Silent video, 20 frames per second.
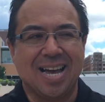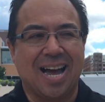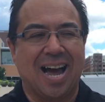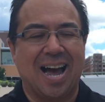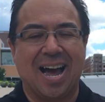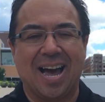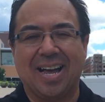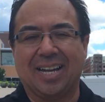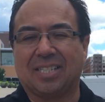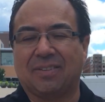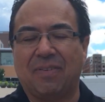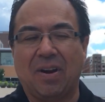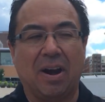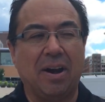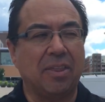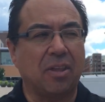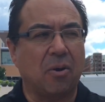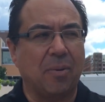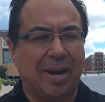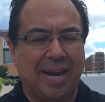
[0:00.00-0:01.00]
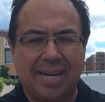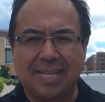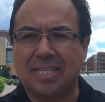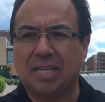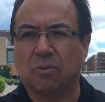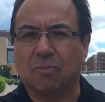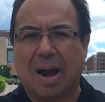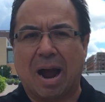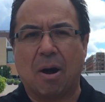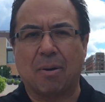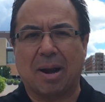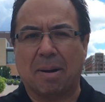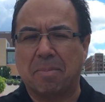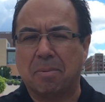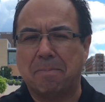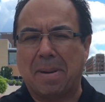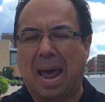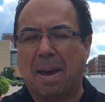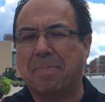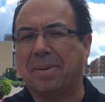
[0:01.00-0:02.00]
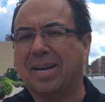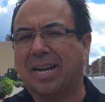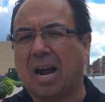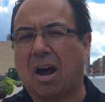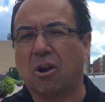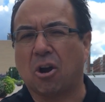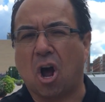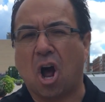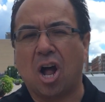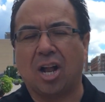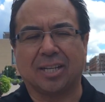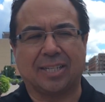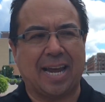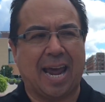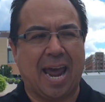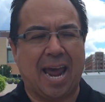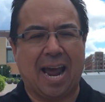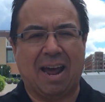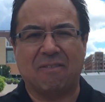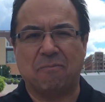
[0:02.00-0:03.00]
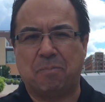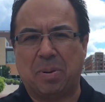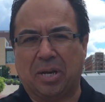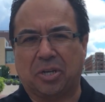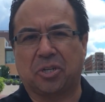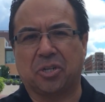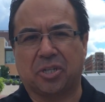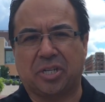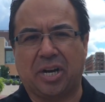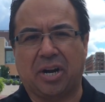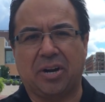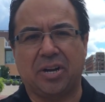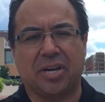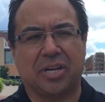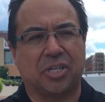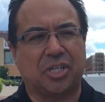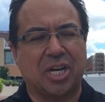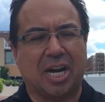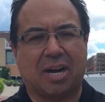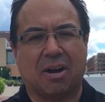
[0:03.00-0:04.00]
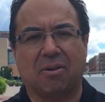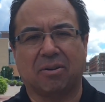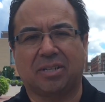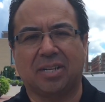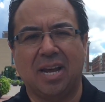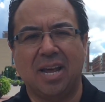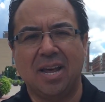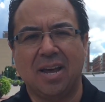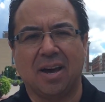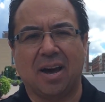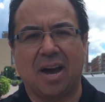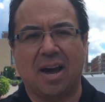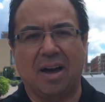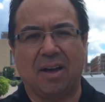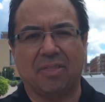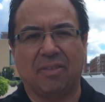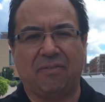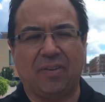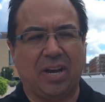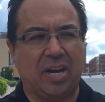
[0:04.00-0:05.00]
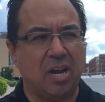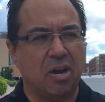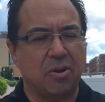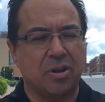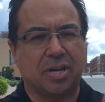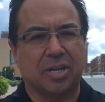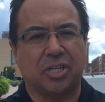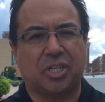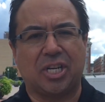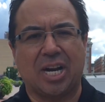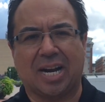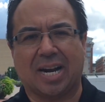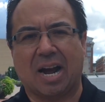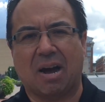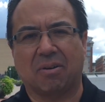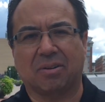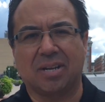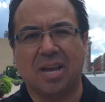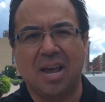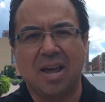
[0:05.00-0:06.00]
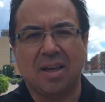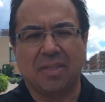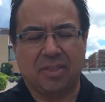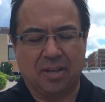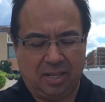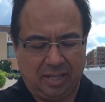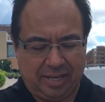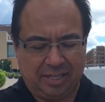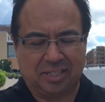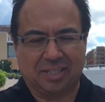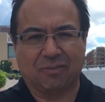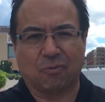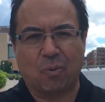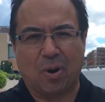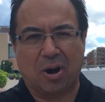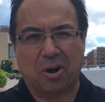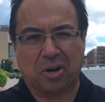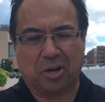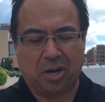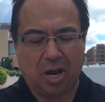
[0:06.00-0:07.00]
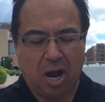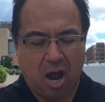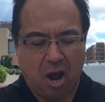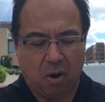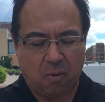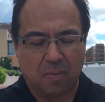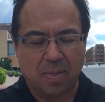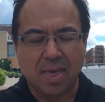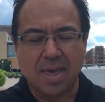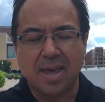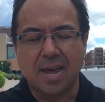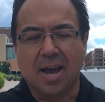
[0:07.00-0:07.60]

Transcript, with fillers: Uh, it's very though easy route. I've been mapping it out all day. I have pictures here. You can check out uh, the video. You can check out the list of where to go.